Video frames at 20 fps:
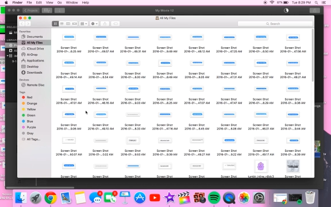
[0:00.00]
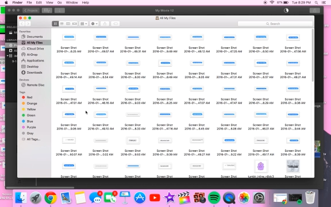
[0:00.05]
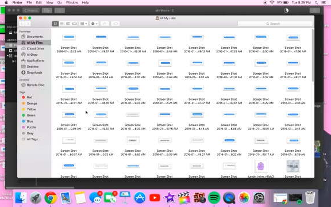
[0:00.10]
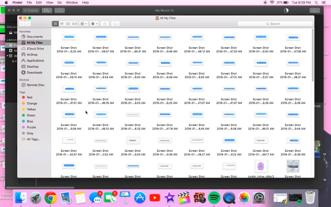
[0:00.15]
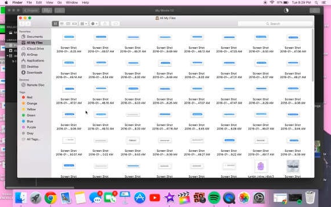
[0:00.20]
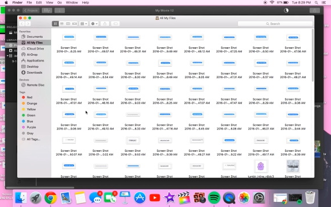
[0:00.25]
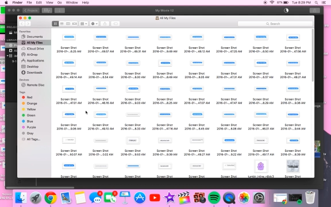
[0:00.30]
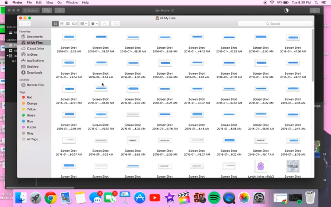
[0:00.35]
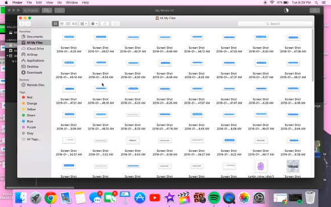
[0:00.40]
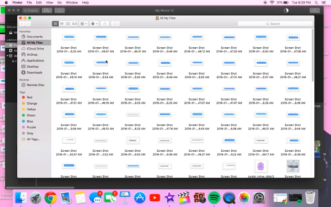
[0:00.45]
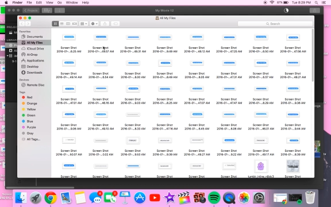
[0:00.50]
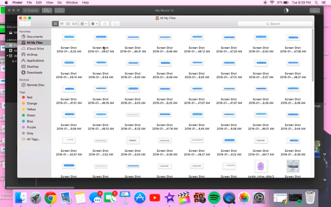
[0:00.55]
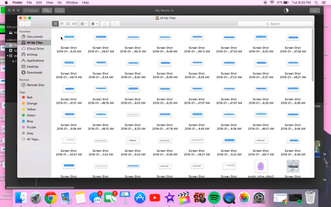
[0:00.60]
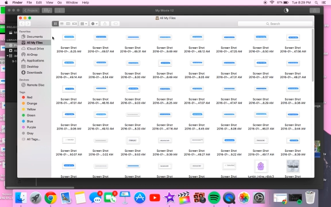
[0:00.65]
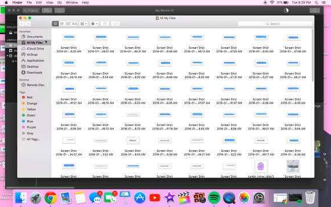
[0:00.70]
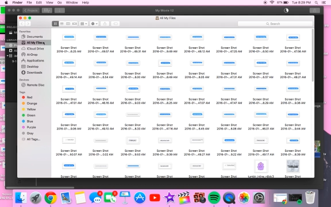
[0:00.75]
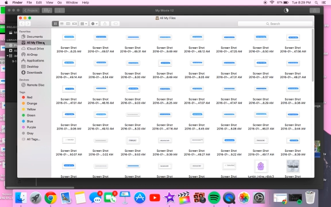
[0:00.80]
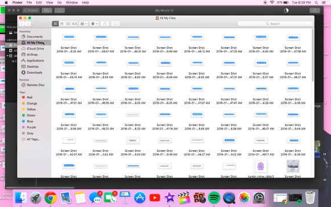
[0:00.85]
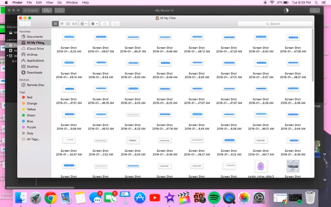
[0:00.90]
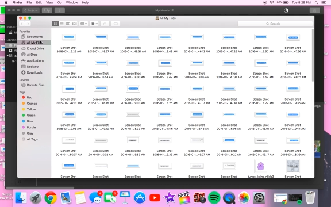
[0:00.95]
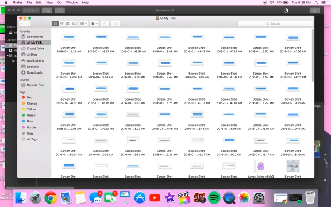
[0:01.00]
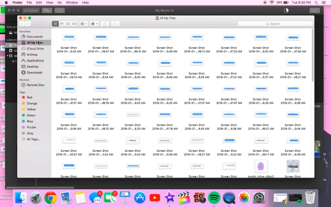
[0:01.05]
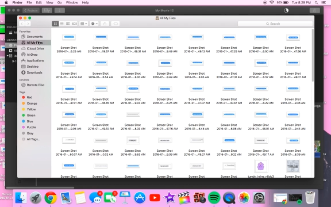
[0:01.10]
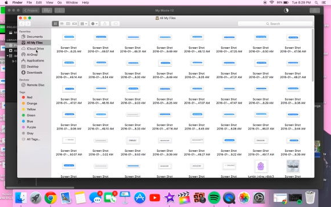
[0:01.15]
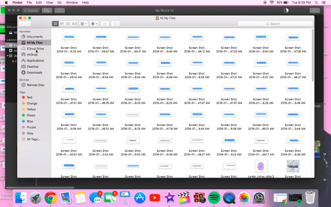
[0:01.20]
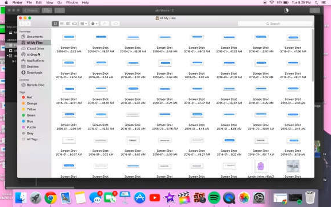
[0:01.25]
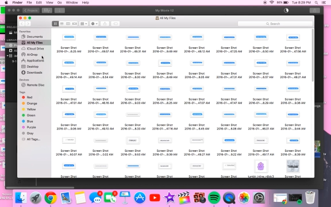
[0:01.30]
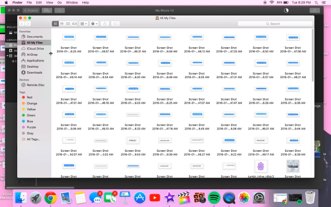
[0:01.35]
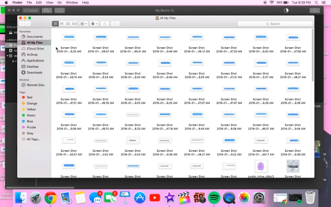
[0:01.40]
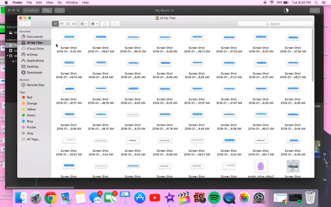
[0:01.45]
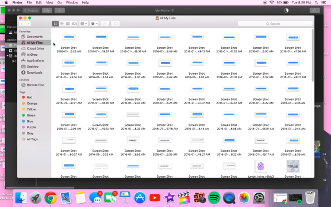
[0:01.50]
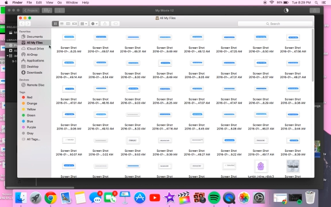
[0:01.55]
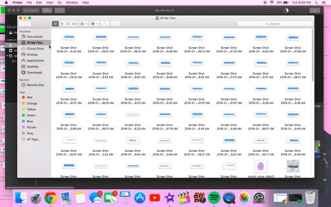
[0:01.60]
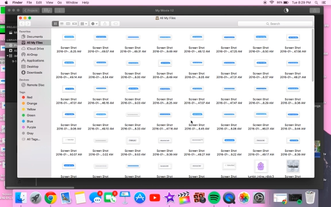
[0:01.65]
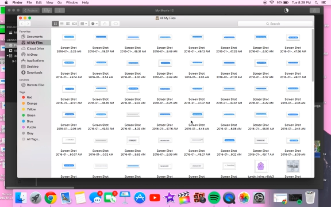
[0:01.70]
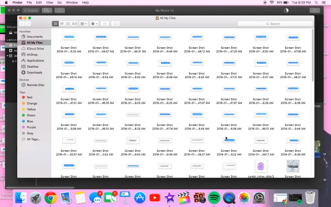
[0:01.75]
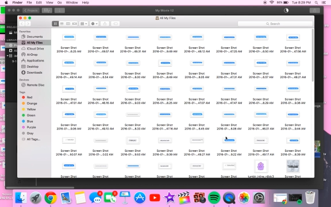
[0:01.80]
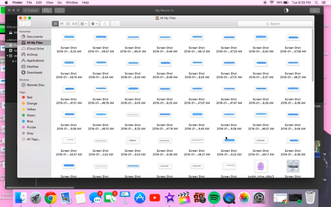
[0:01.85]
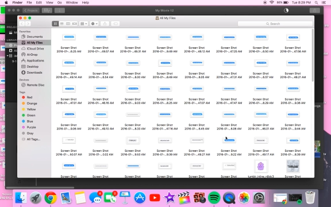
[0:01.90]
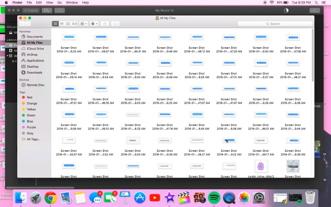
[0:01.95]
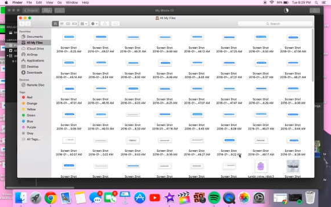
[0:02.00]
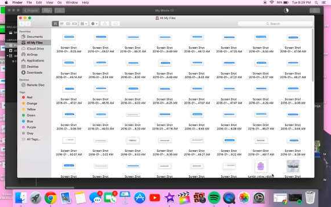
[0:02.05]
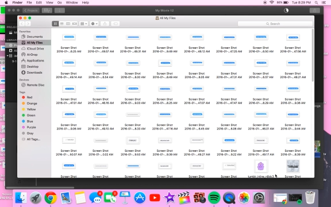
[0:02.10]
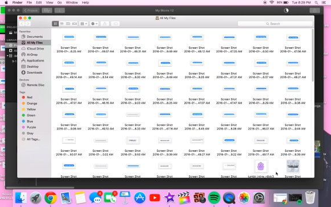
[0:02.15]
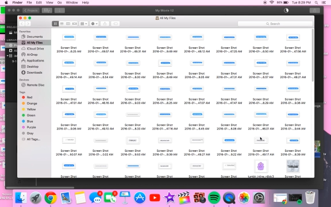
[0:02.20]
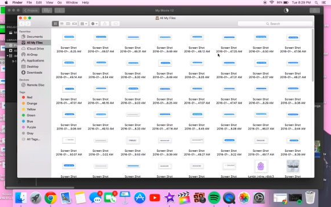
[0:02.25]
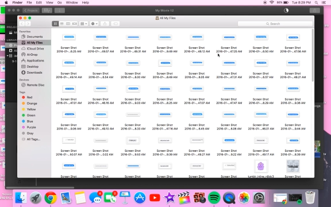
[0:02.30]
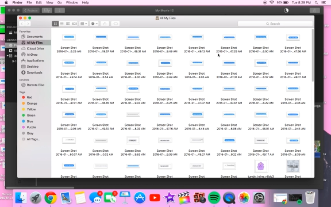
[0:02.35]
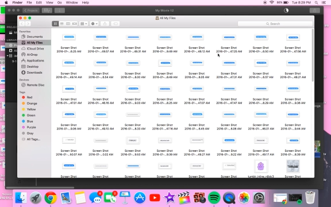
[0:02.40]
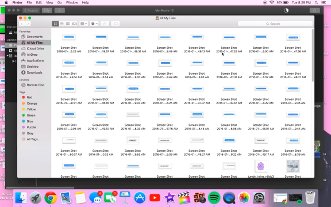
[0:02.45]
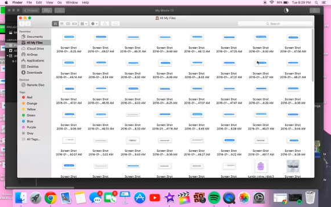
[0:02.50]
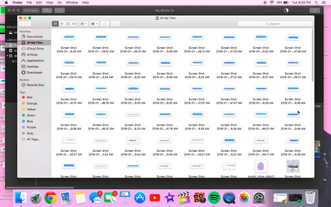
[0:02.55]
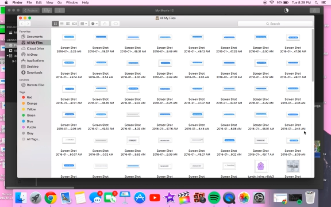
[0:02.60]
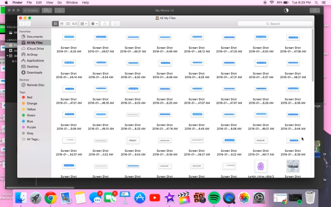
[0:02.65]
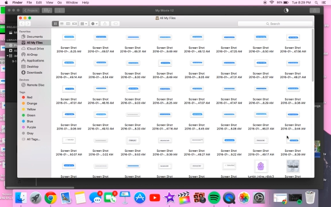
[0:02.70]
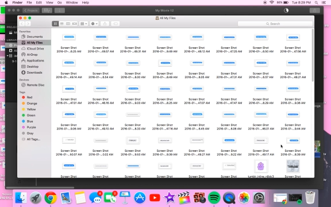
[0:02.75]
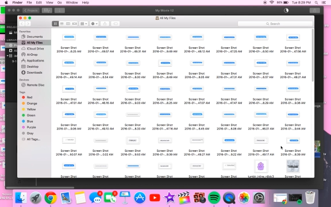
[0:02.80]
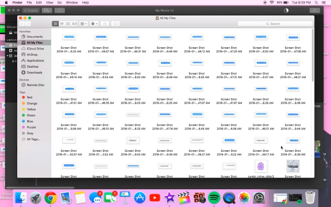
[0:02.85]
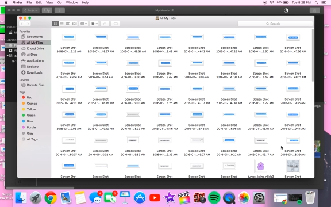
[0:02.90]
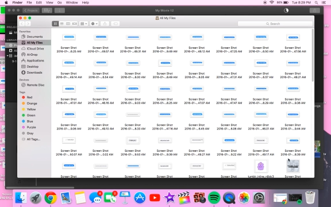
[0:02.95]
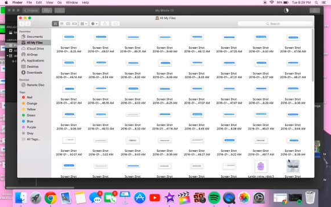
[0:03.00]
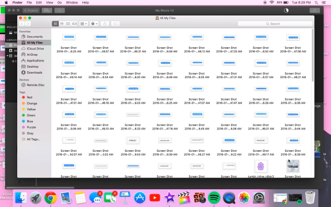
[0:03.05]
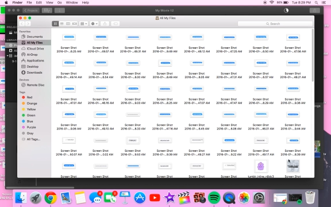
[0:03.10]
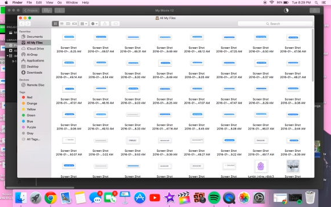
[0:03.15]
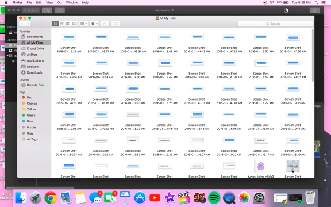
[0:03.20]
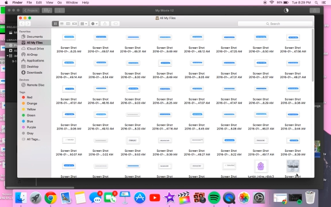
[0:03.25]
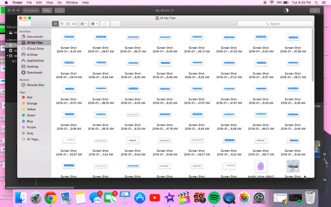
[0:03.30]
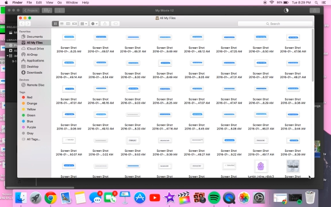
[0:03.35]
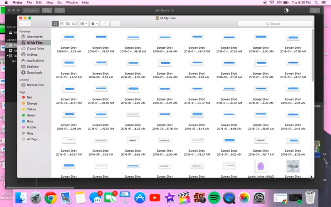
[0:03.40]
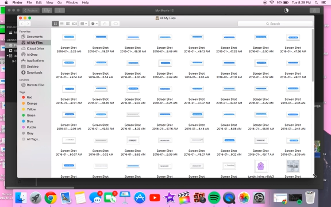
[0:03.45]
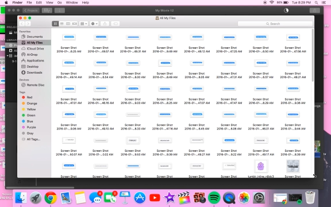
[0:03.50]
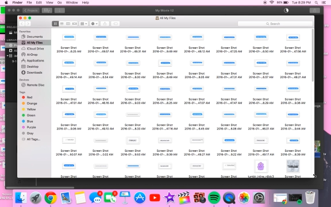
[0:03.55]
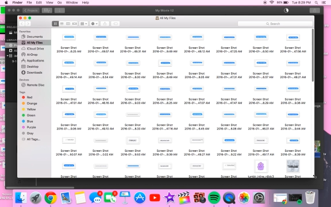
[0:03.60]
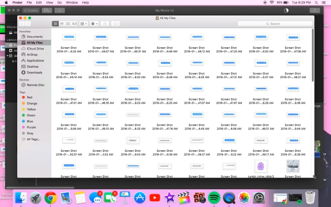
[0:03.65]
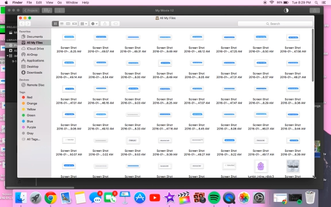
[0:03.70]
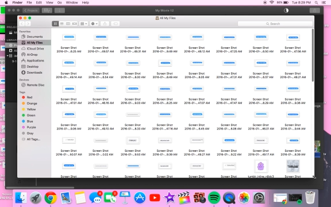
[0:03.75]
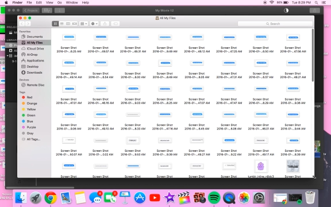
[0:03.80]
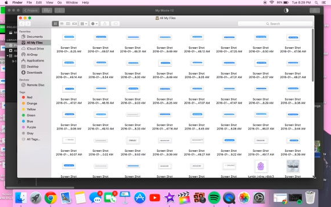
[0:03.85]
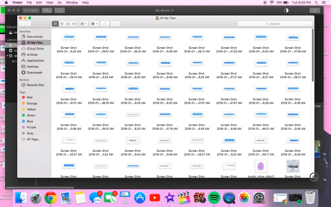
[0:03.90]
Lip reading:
Nobody's mouth can be seen.